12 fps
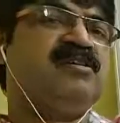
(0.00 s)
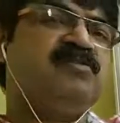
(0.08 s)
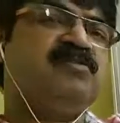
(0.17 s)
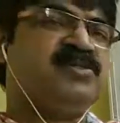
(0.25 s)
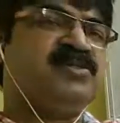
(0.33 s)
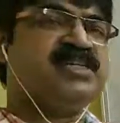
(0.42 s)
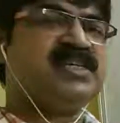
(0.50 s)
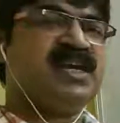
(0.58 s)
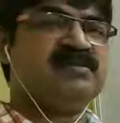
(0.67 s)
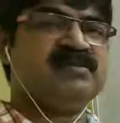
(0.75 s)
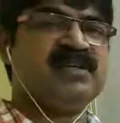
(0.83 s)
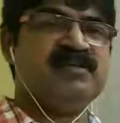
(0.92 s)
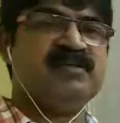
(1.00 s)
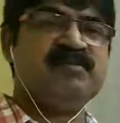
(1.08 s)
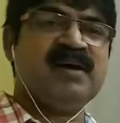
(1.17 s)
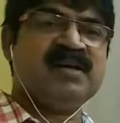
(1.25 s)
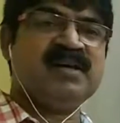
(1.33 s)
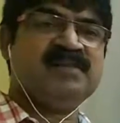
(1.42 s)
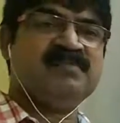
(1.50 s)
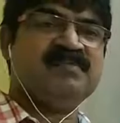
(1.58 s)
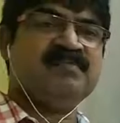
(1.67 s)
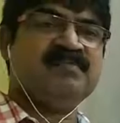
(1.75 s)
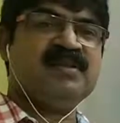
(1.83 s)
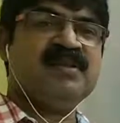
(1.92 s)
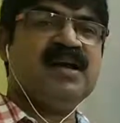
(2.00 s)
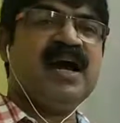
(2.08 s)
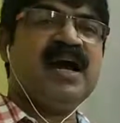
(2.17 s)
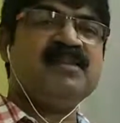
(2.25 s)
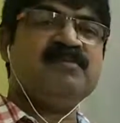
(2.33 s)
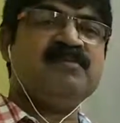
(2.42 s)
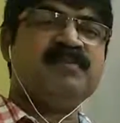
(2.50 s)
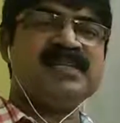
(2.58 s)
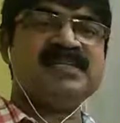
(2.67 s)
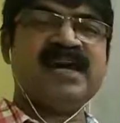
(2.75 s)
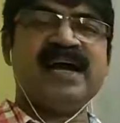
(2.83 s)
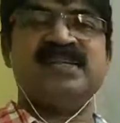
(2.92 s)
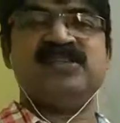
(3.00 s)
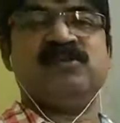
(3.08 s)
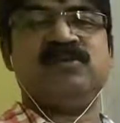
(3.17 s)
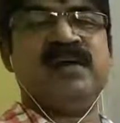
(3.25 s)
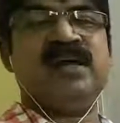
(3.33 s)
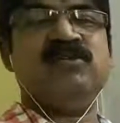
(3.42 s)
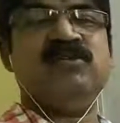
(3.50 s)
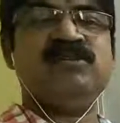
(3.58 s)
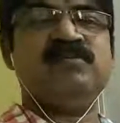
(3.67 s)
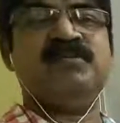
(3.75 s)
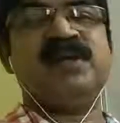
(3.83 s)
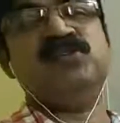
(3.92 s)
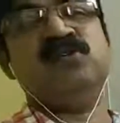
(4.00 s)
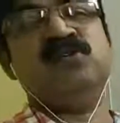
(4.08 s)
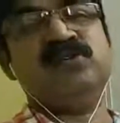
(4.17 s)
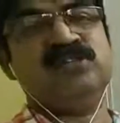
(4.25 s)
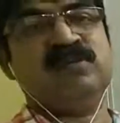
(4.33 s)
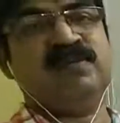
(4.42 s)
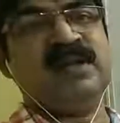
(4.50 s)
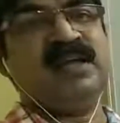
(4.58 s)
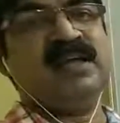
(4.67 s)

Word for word: the opposite side, side of the market. Higher the price, higher the supply, low the price, low the supply.